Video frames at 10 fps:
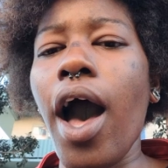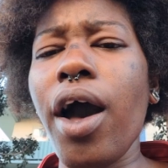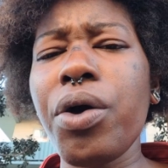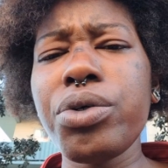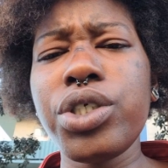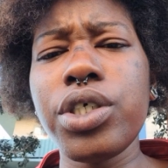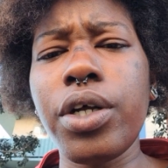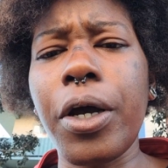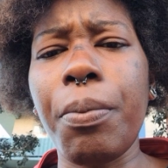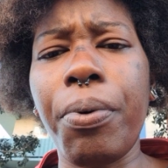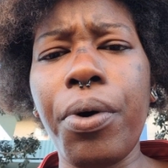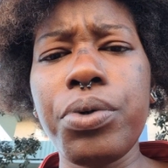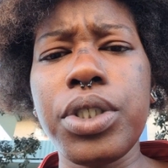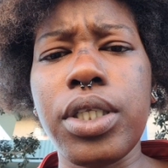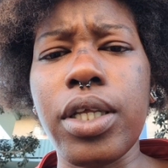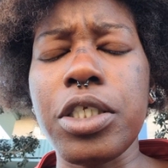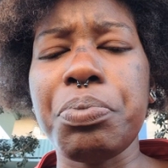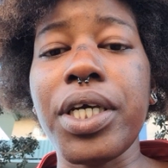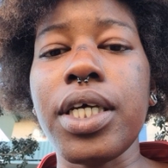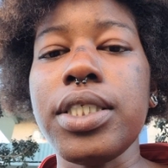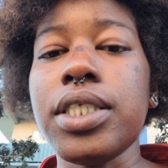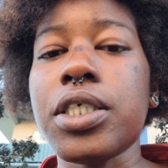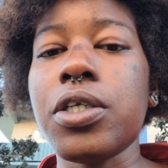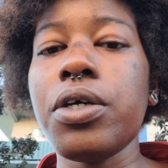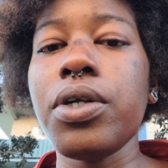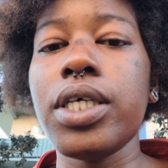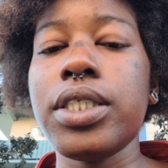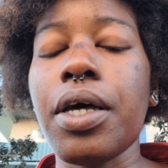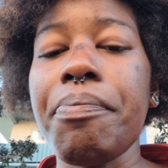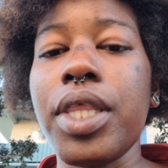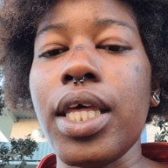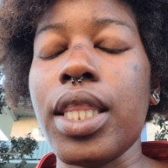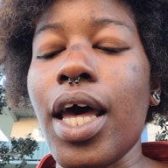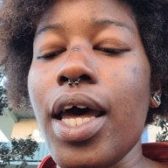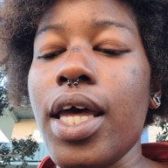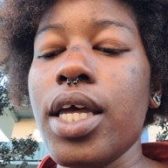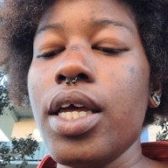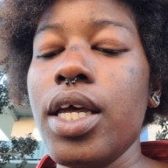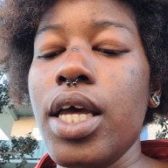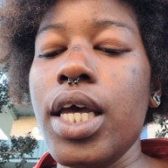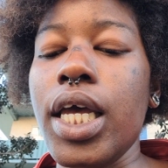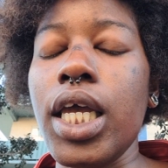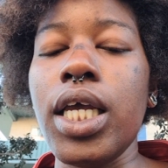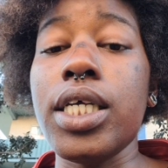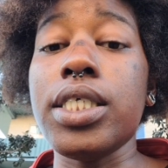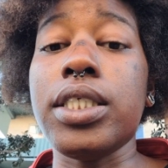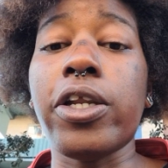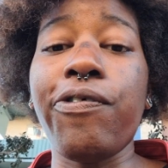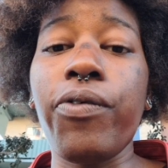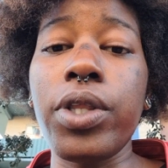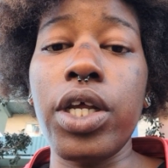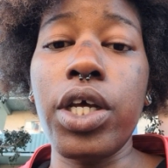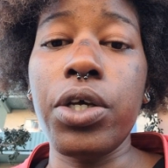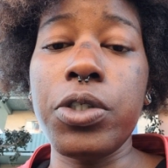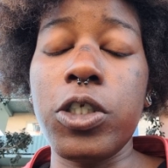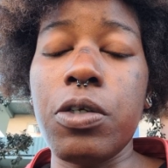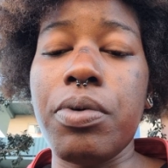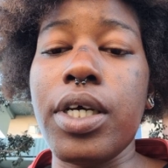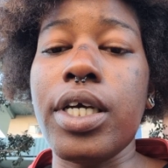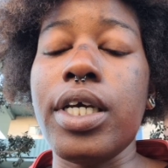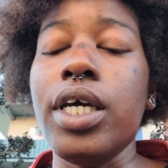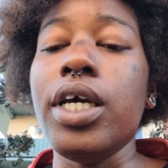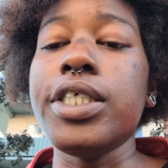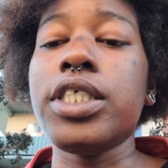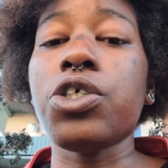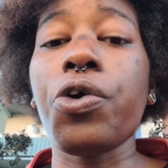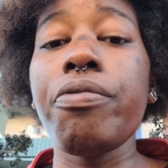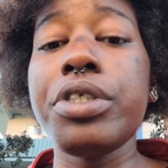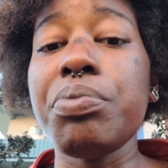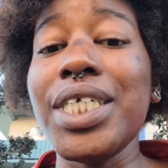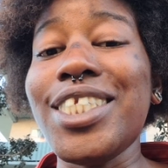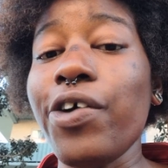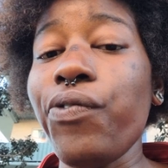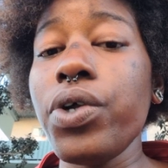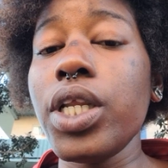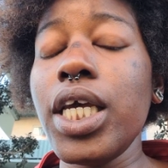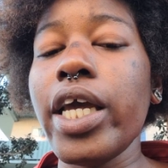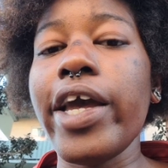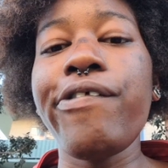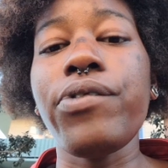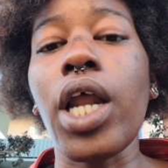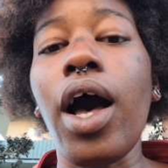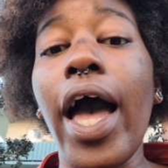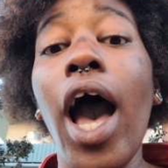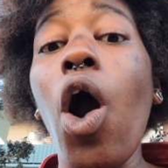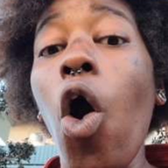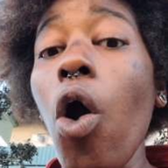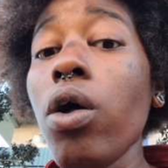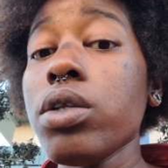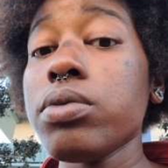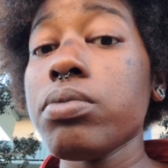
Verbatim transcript: how should I approach this because it's clearly something that is different than it used to be, serves me differently if not at all